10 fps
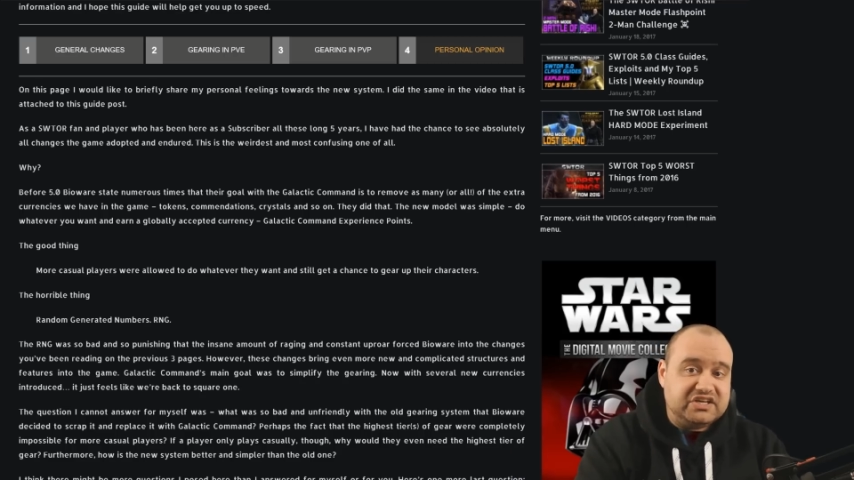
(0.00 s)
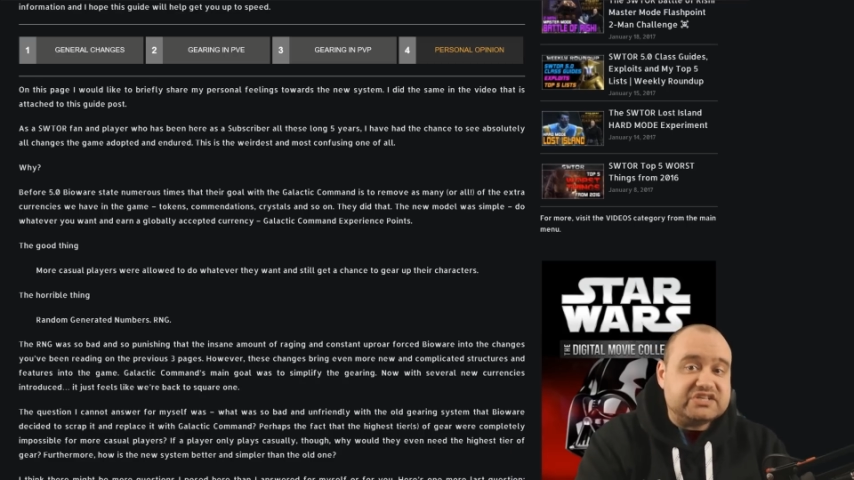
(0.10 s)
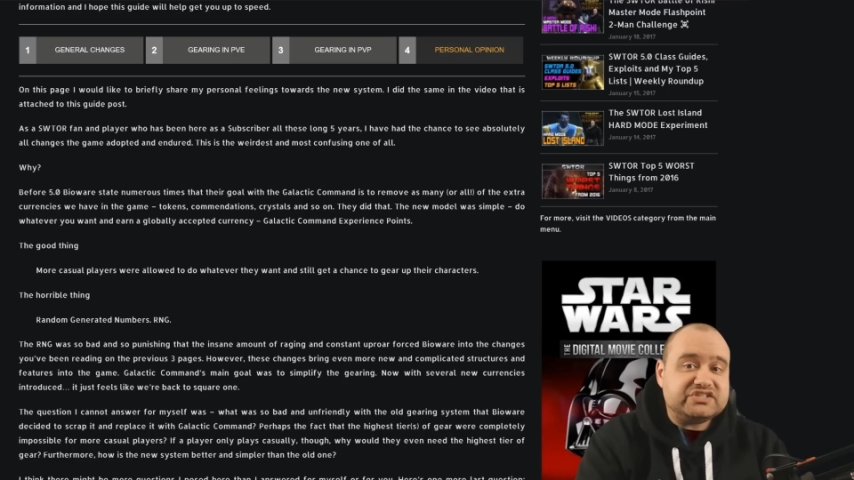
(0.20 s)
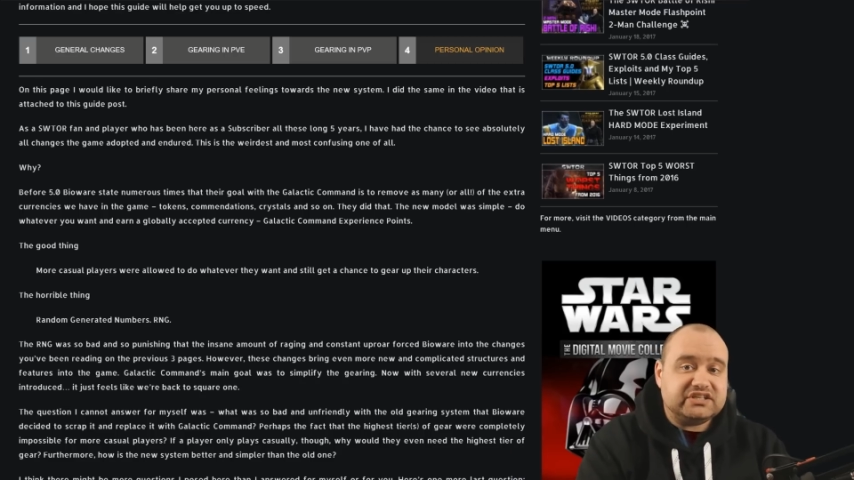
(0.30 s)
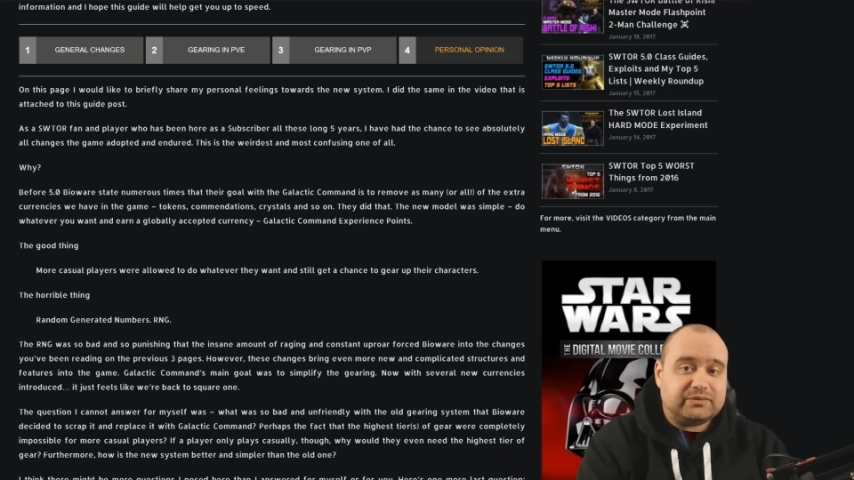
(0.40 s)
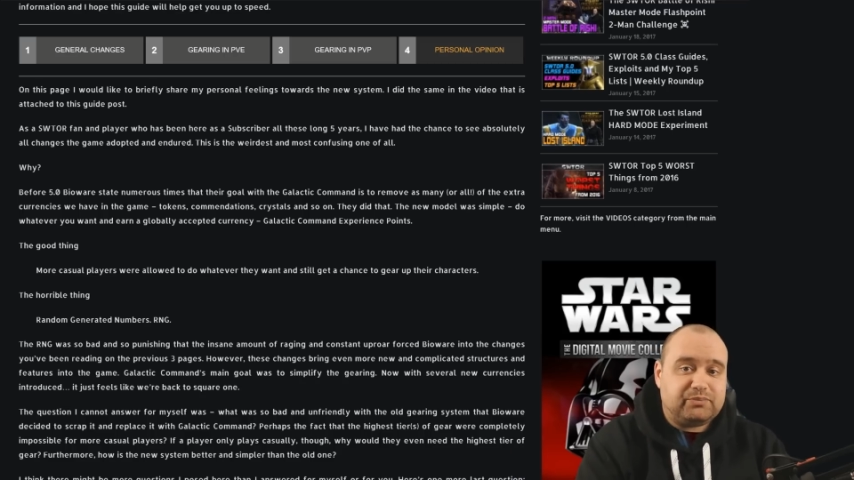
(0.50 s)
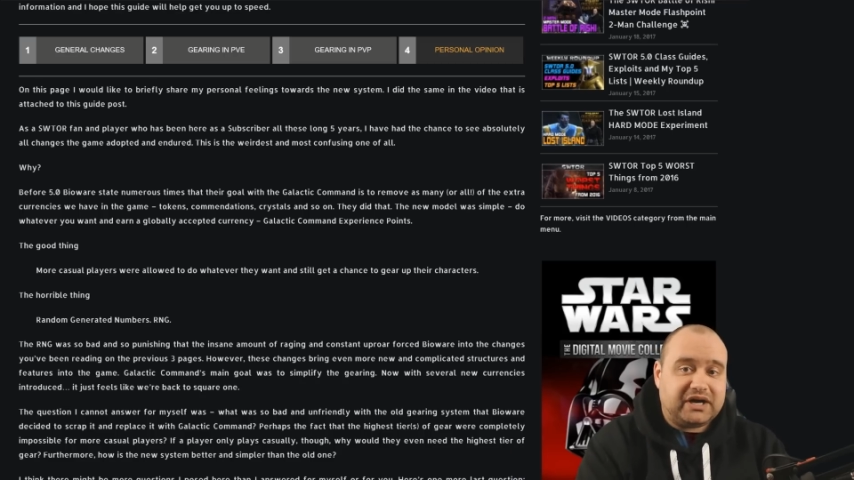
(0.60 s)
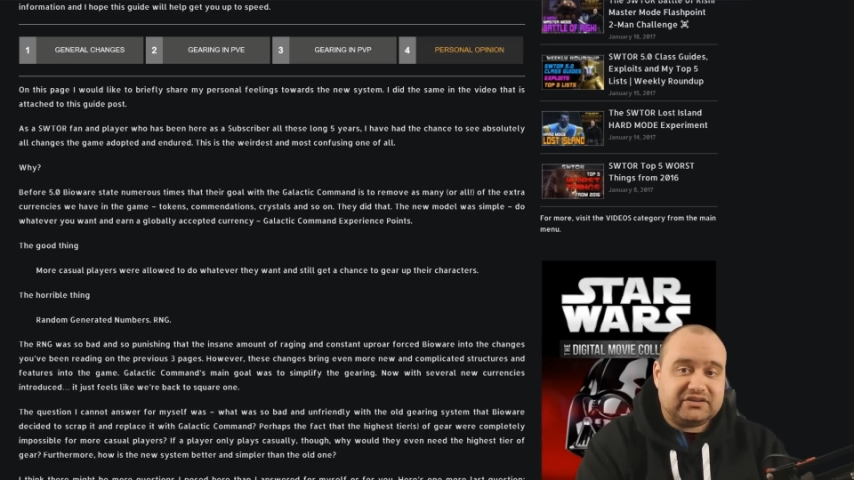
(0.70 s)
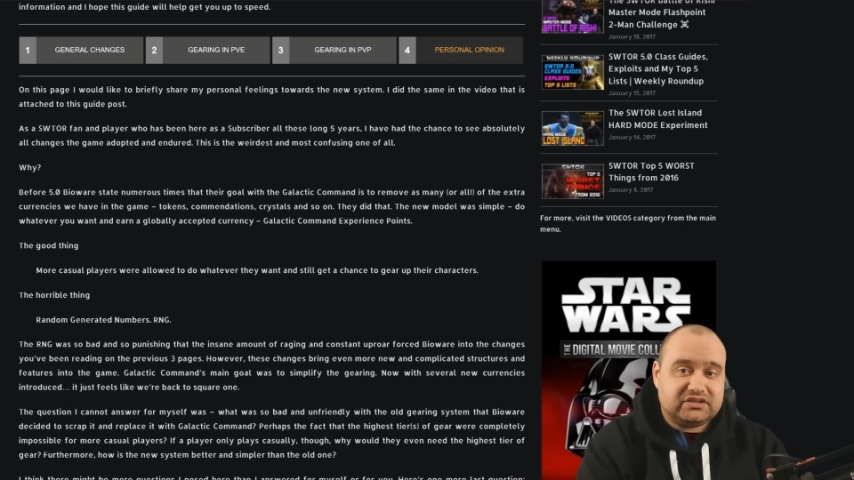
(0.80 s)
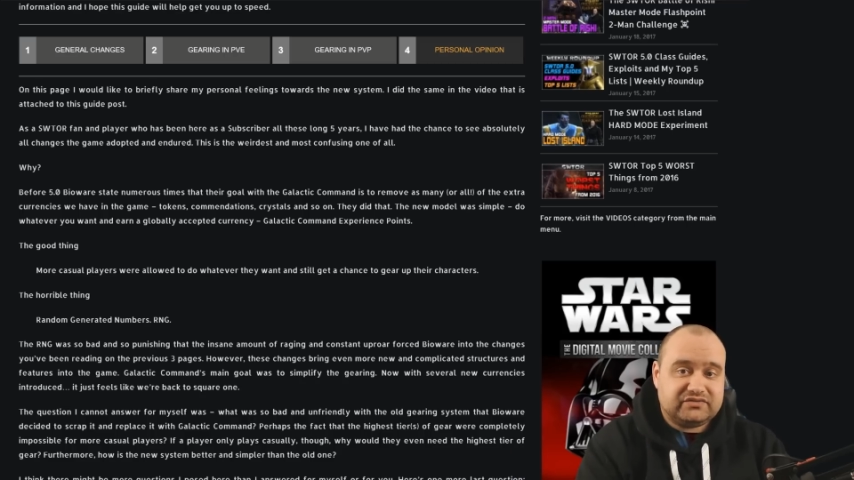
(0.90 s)
easier
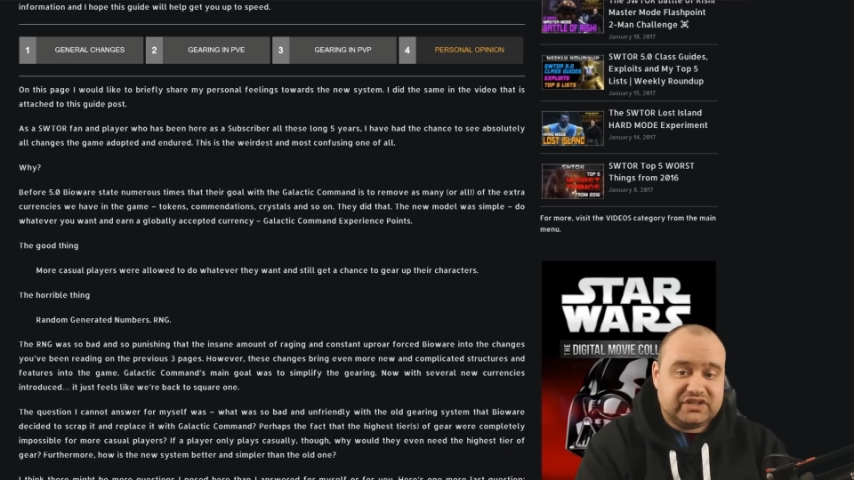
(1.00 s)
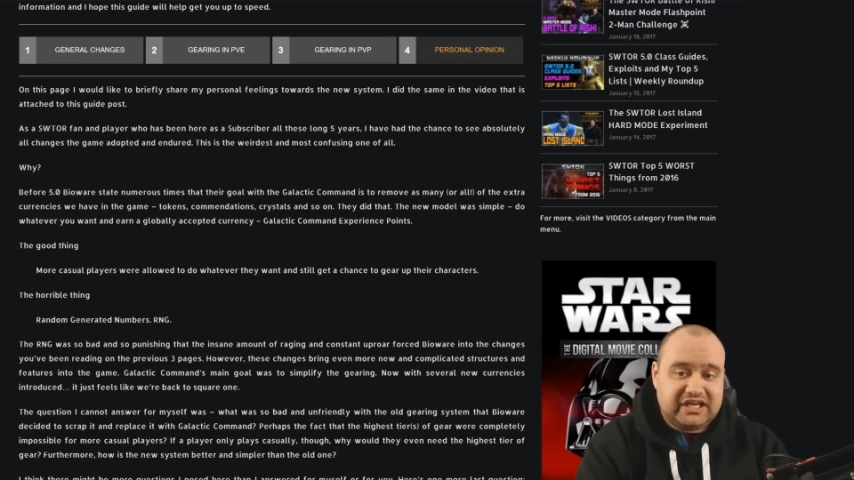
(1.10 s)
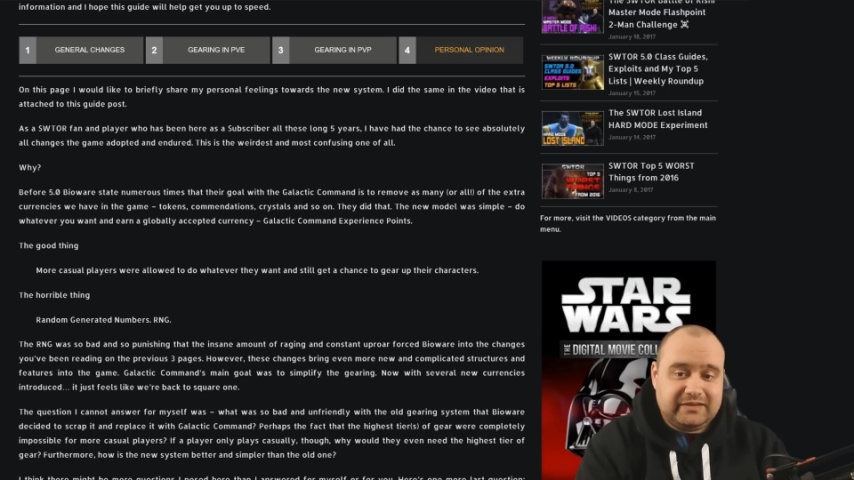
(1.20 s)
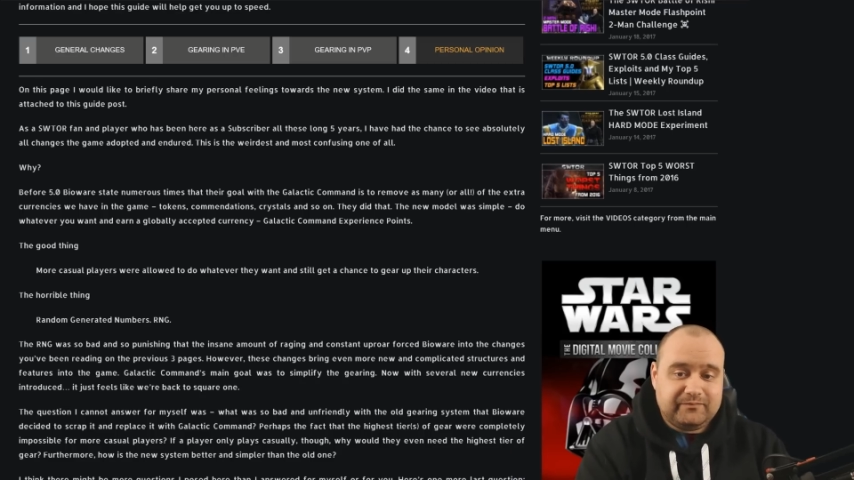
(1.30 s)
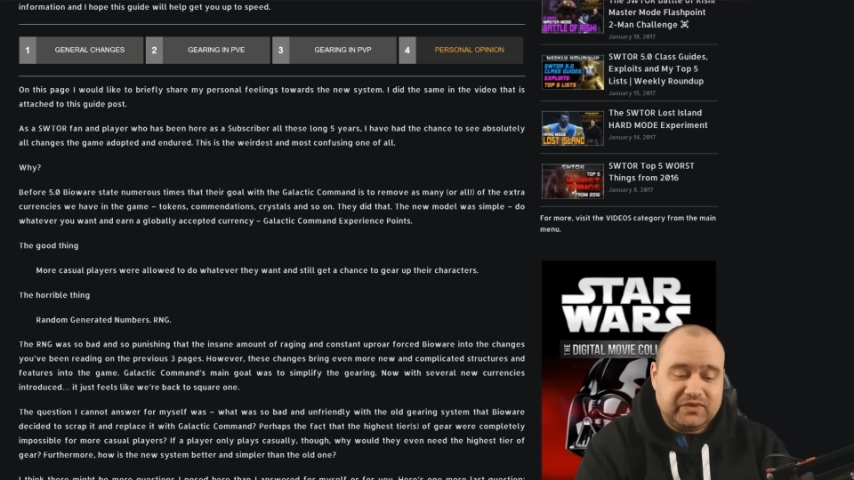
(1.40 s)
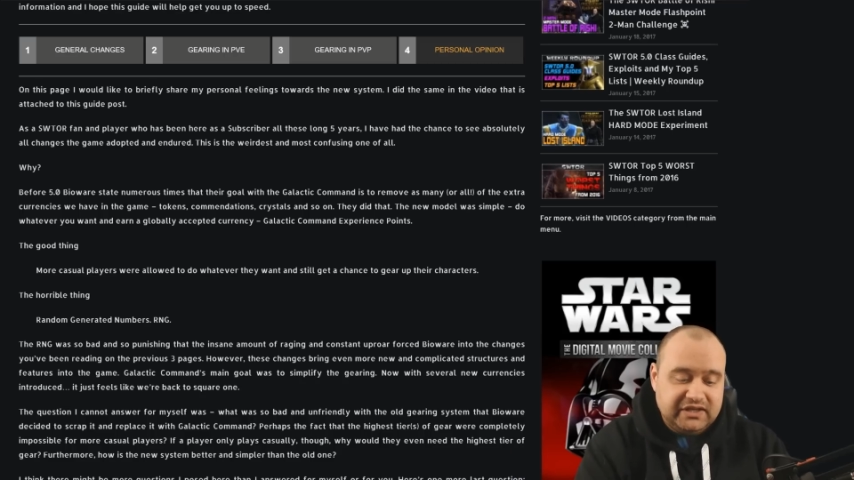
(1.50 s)
part of the game.